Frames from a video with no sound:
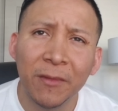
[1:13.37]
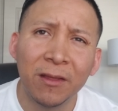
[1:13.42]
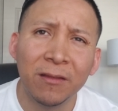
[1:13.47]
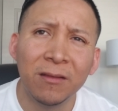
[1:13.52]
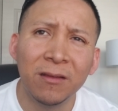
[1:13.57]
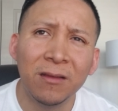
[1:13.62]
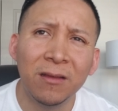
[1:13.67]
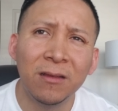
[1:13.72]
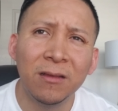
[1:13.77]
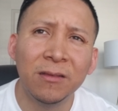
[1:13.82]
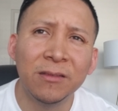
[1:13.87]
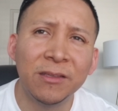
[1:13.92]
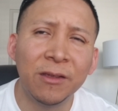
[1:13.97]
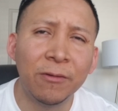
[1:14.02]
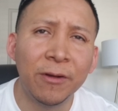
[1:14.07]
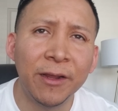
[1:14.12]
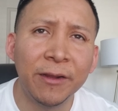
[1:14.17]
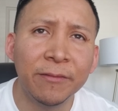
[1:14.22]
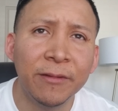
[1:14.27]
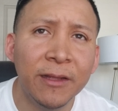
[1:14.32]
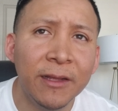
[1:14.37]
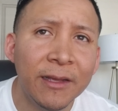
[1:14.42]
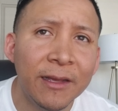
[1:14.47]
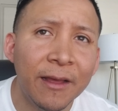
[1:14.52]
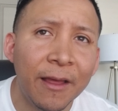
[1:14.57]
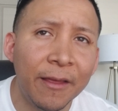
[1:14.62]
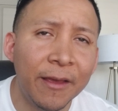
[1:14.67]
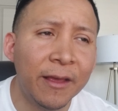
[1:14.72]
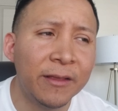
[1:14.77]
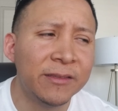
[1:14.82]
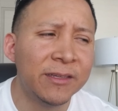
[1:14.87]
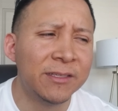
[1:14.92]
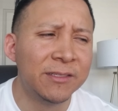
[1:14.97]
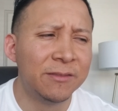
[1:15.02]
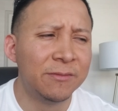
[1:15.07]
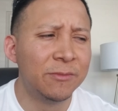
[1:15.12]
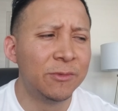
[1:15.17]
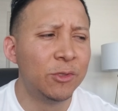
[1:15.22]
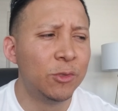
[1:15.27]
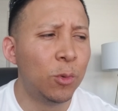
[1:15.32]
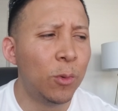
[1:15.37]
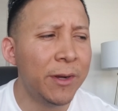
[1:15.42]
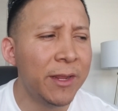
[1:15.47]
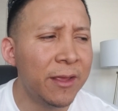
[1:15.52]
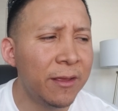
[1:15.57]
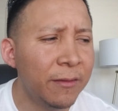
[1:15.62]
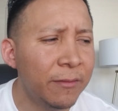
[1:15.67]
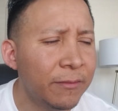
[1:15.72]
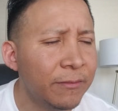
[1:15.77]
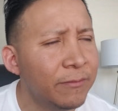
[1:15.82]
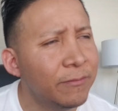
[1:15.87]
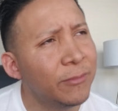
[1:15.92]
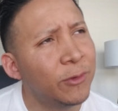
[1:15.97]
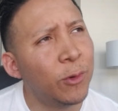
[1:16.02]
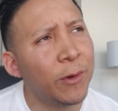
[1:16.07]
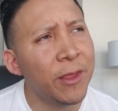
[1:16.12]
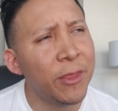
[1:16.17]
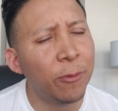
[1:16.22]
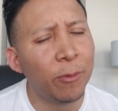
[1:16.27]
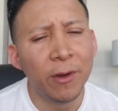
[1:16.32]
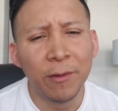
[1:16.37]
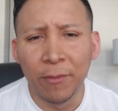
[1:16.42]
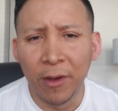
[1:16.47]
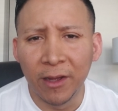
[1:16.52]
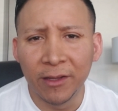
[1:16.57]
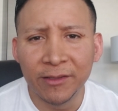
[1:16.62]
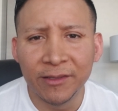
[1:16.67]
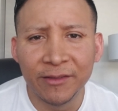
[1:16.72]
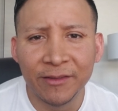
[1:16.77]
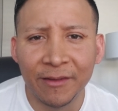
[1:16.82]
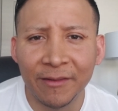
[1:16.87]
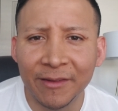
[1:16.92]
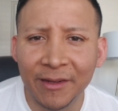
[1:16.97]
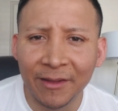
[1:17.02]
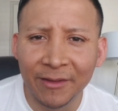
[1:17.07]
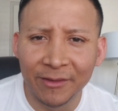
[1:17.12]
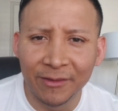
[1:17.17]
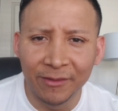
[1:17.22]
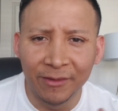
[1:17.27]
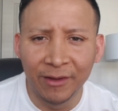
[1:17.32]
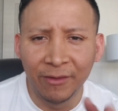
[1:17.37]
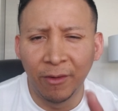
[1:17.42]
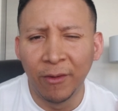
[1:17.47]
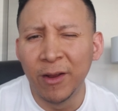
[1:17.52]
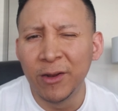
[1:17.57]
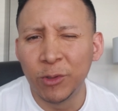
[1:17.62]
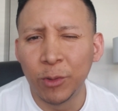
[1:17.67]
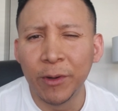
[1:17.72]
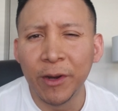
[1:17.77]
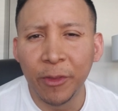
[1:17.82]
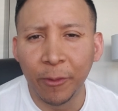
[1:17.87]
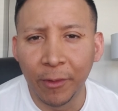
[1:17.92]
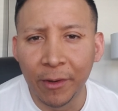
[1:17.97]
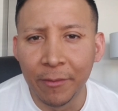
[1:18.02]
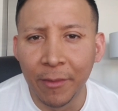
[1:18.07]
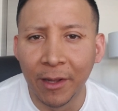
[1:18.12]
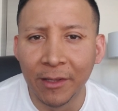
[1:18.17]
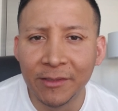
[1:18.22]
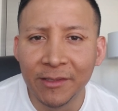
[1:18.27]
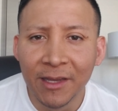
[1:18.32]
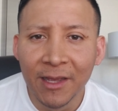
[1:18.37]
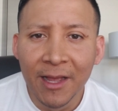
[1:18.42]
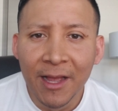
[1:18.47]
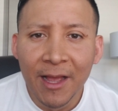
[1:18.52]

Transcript: Uh, is that right? Yeah, it's like twenty, twenty-three months, around twenty-three months.